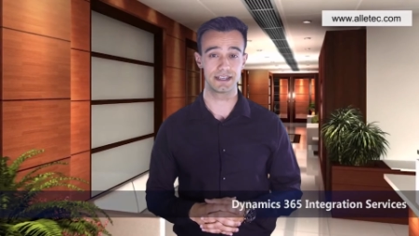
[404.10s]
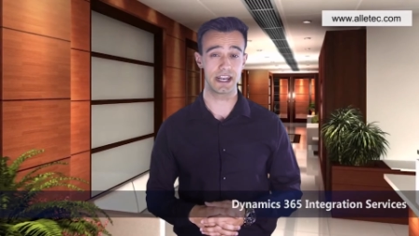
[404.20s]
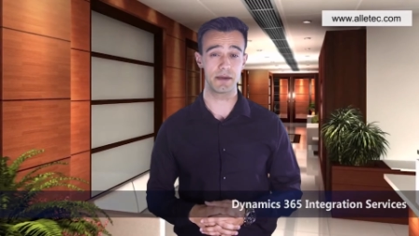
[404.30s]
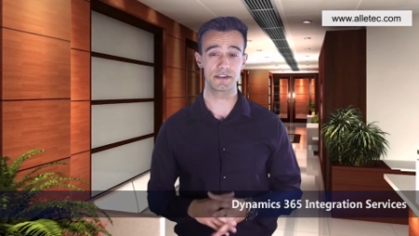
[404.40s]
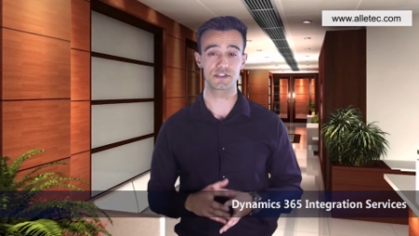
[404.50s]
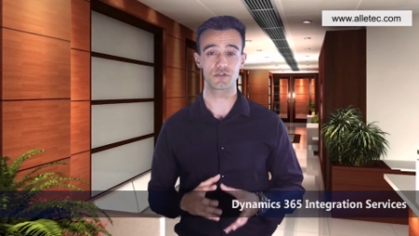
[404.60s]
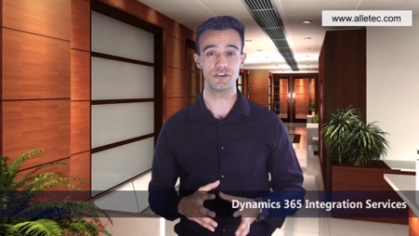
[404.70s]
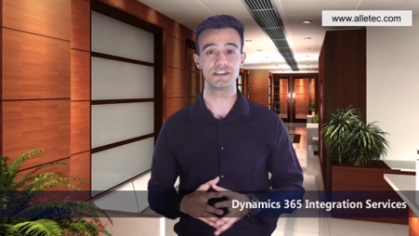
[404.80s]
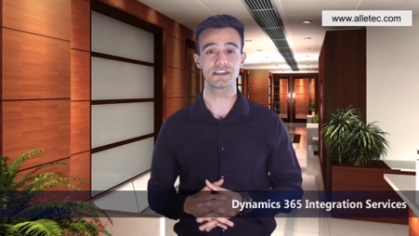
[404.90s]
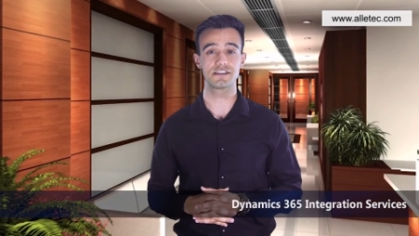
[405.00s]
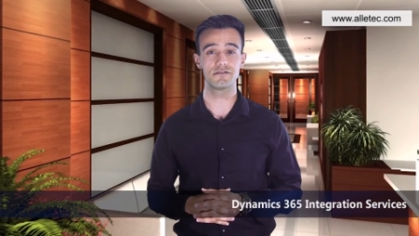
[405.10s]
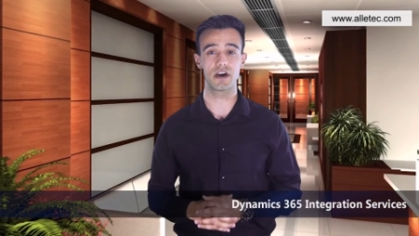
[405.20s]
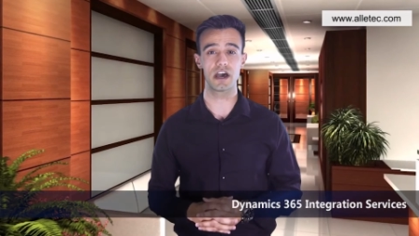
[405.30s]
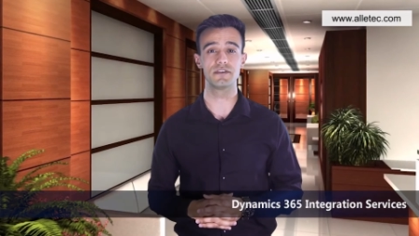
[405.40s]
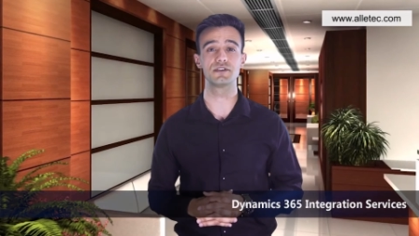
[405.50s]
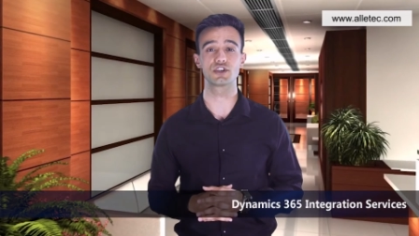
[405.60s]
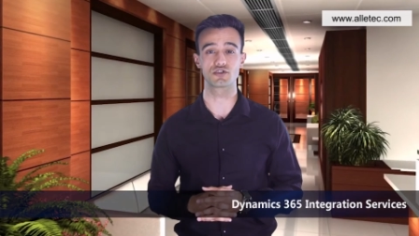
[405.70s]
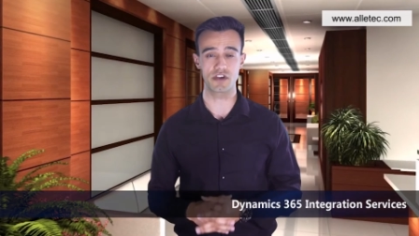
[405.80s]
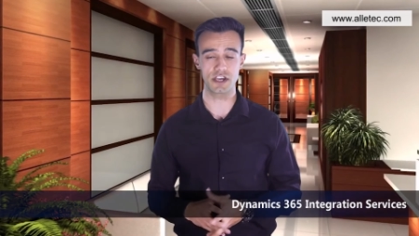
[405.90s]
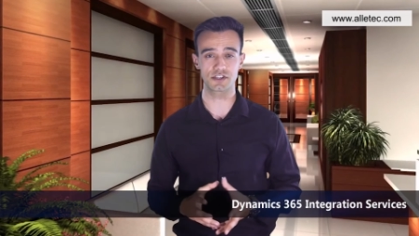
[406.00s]
Dynamics 365
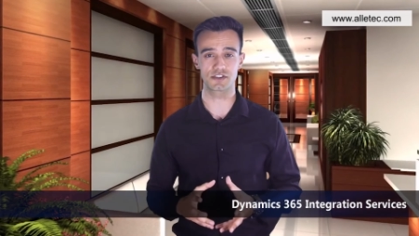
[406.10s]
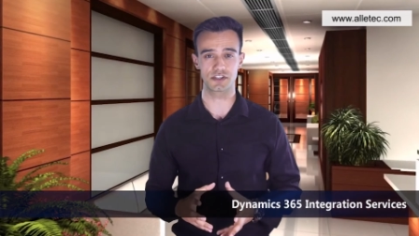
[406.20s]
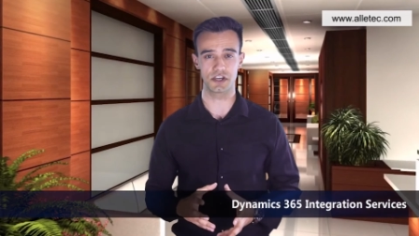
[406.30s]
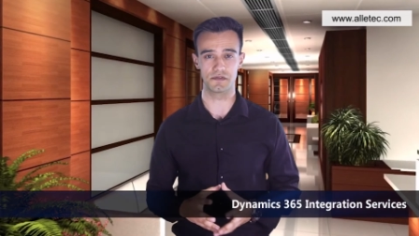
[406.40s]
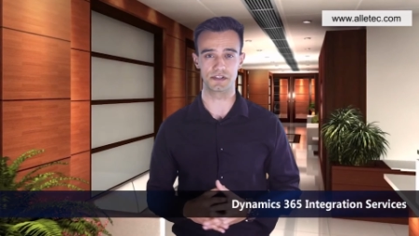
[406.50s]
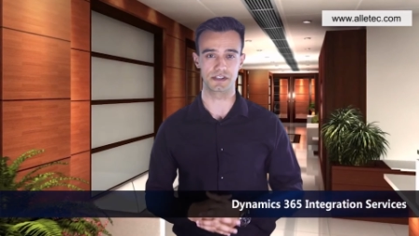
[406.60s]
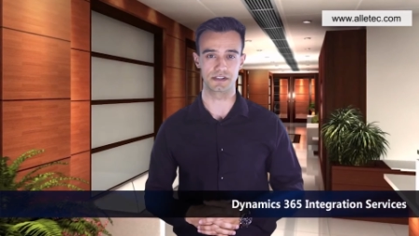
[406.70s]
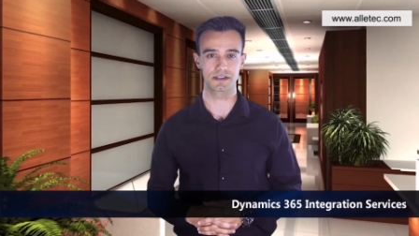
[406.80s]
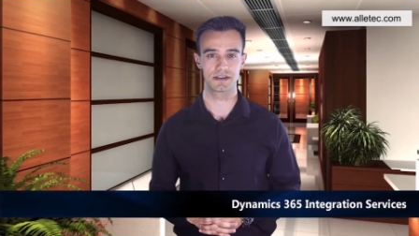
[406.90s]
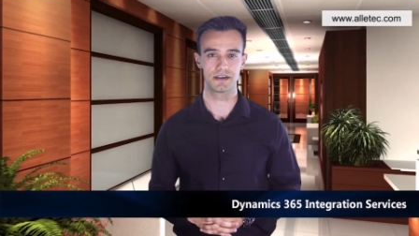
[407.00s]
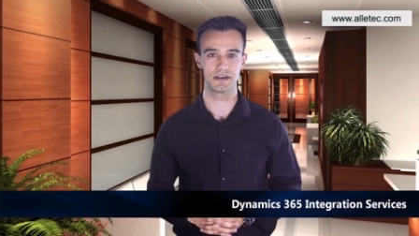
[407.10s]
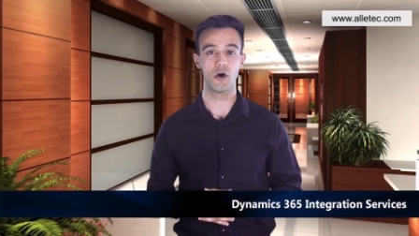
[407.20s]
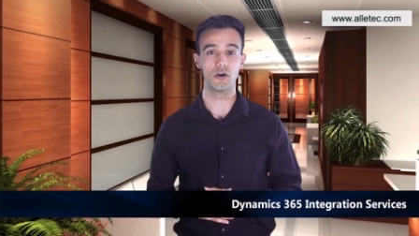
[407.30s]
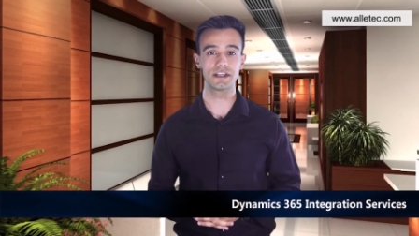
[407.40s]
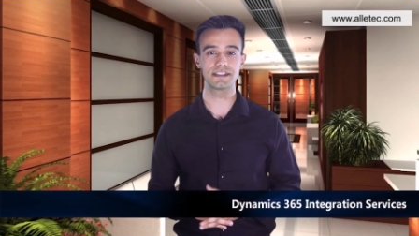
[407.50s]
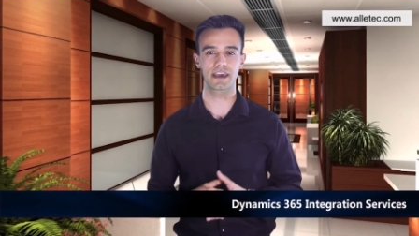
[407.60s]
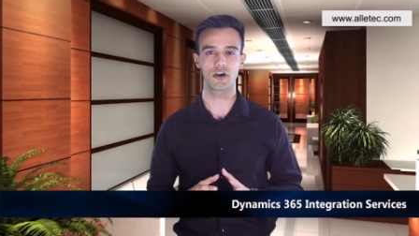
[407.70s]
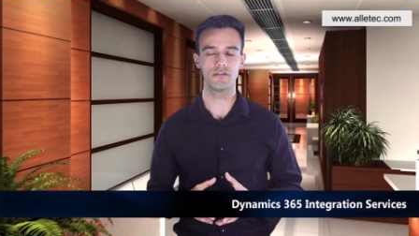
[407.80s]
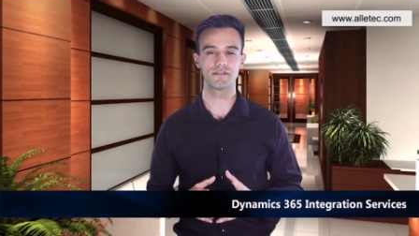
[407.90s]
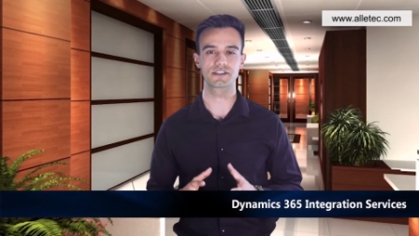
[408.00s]
integration services. Alletec
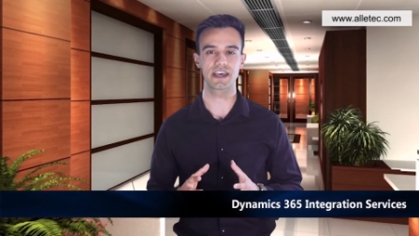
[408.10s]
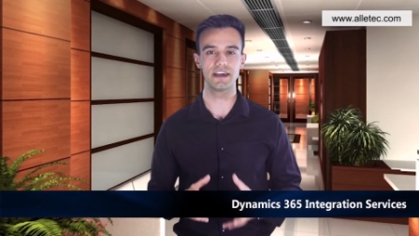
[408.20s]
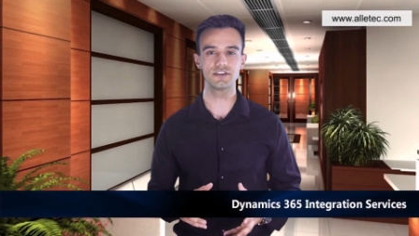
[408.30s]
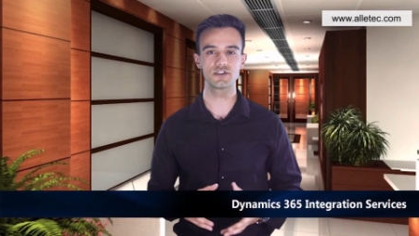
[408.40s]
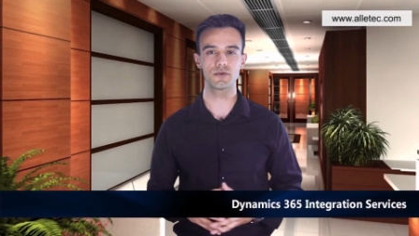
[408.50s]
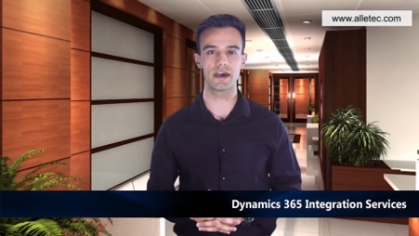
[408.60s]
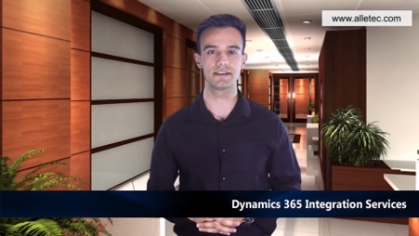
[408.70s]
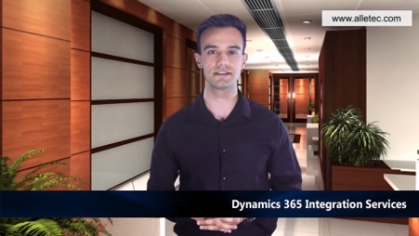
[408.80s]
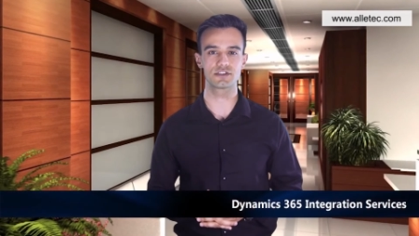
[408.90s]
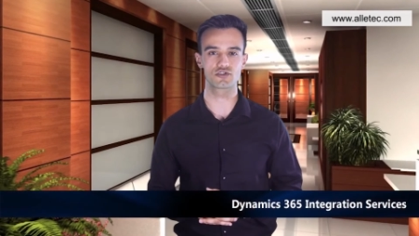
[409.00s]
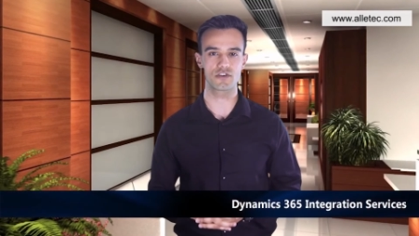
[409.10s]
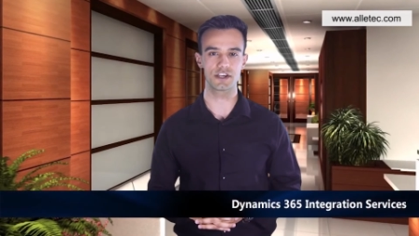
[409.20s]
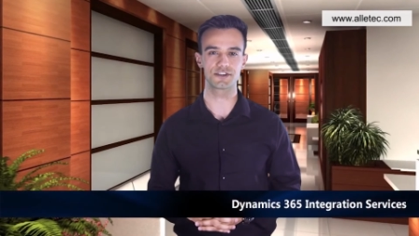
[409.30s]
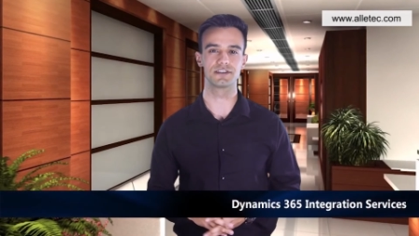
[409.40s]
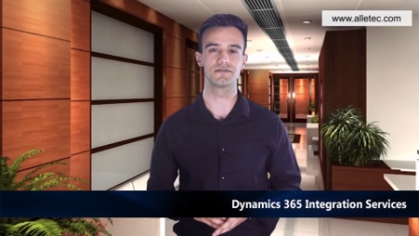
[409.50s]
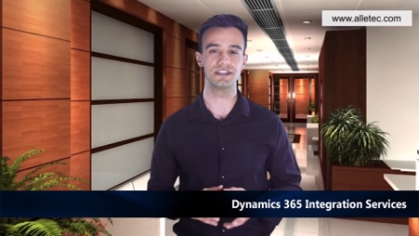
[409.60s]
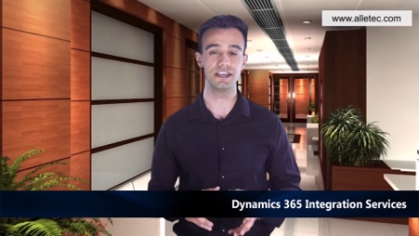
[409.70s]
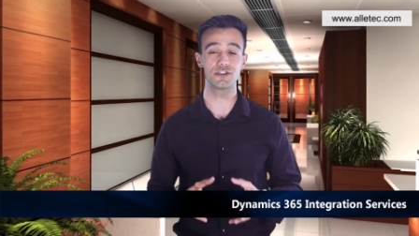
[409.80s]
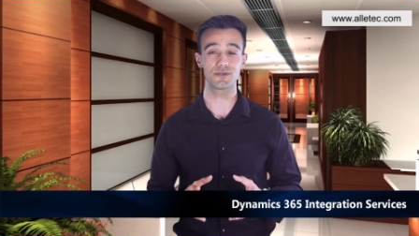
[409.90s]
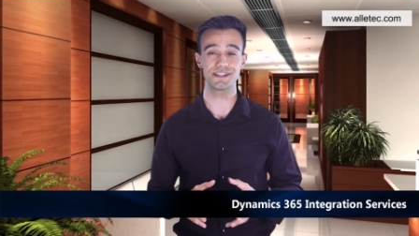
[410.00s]
offers end-to-end integration of
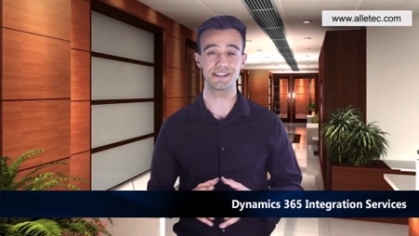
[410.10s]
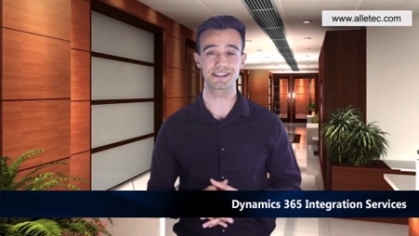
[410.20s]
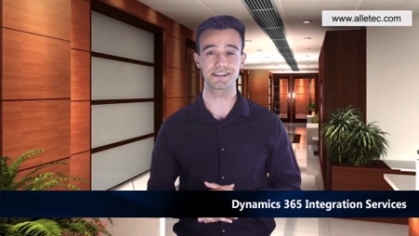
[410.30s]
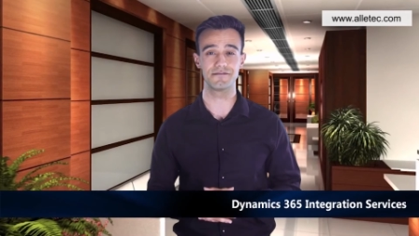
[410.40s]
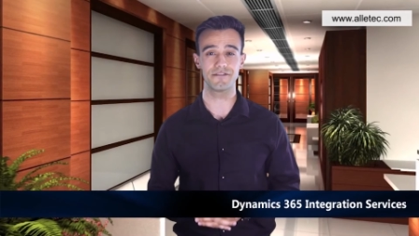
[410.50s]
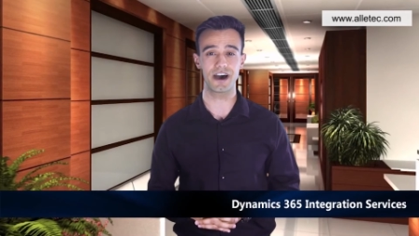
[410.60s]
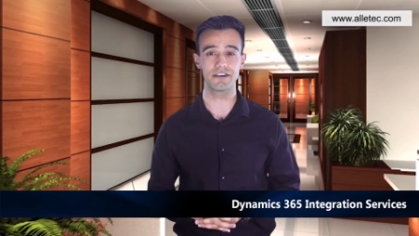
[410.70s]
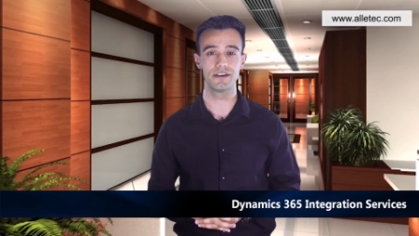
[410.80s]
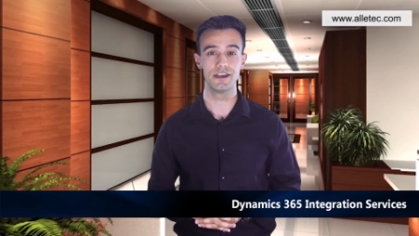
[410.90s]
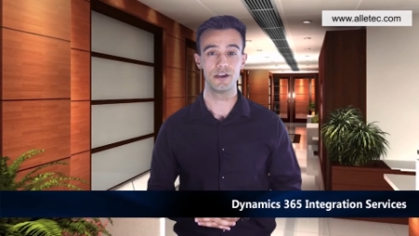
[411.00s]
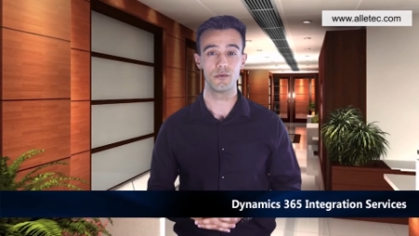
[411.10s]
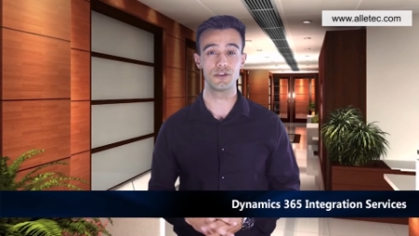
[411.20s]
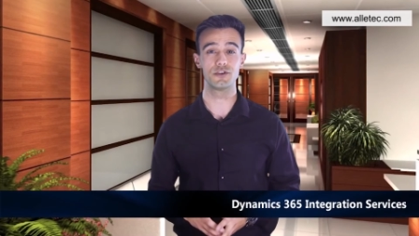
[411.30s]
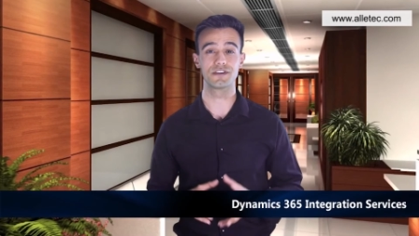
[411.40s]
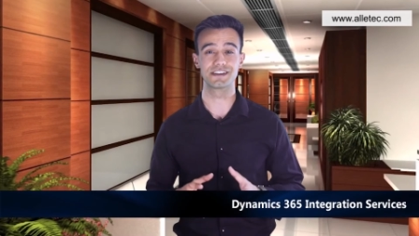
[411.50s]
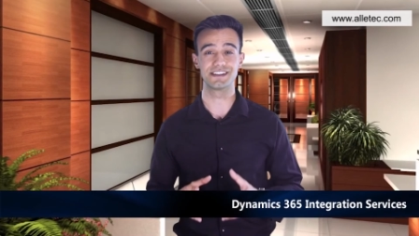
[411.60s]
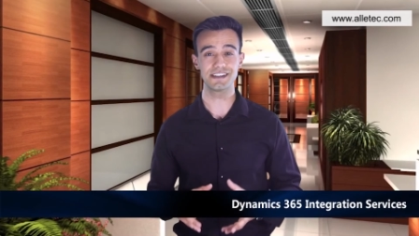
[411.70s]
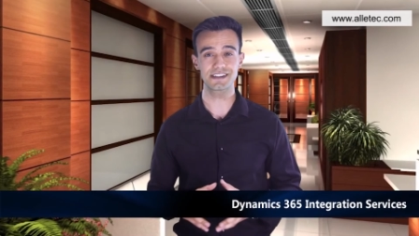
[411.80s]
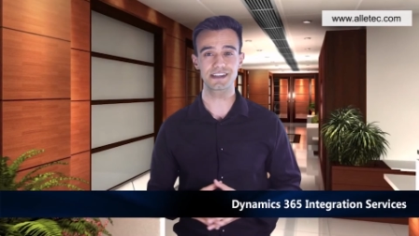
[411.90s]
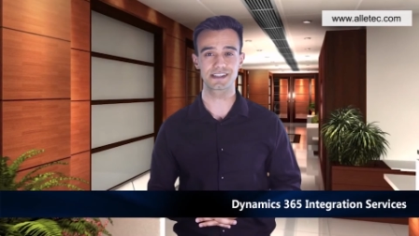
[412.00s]
D365 with your
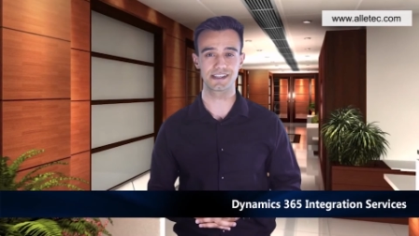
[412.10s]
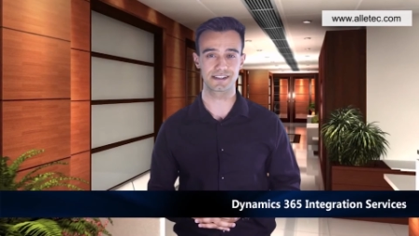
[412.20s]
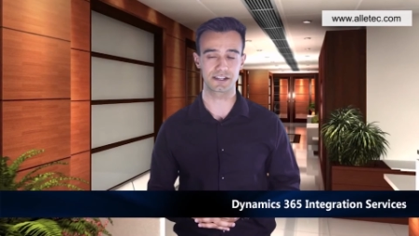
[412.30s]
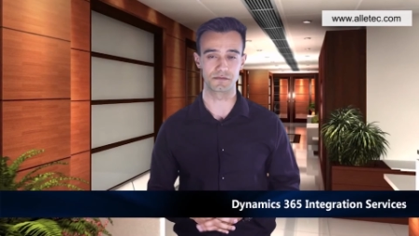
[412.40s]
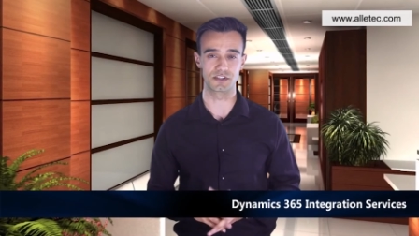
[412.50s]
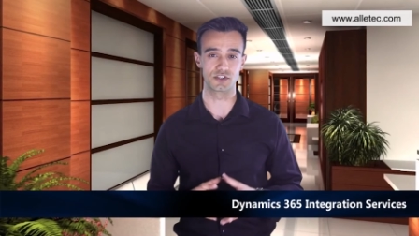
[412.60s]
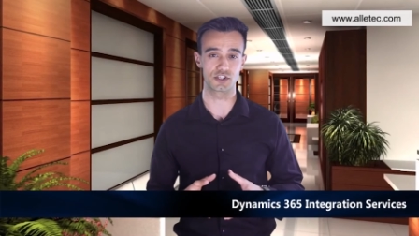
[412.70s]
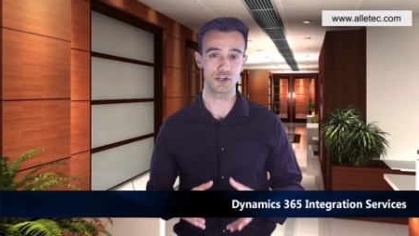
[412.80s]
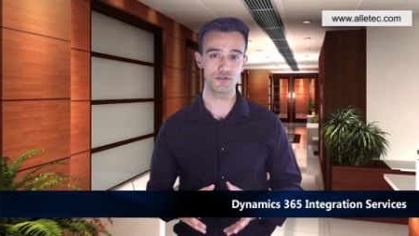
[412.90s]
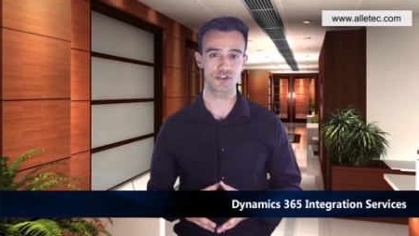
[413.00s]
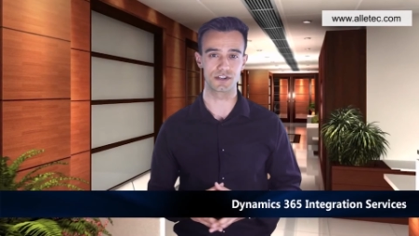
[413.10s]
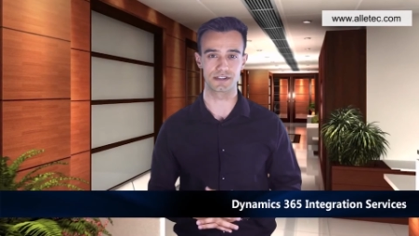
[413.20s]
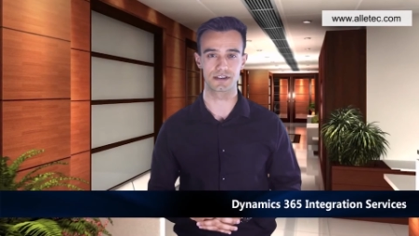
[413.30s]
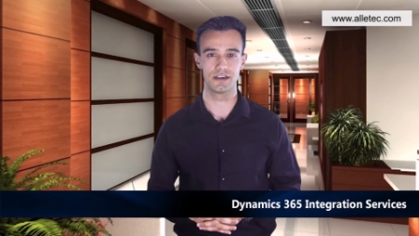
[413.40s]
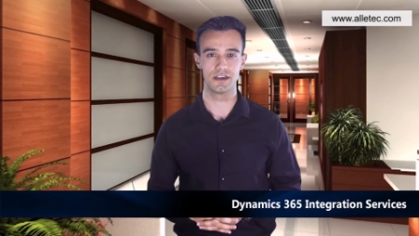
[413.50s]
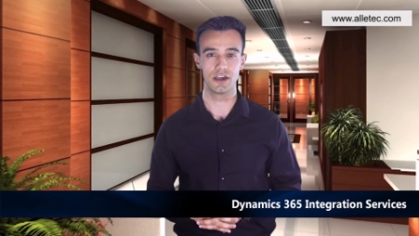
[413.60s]
existing systems and solutions.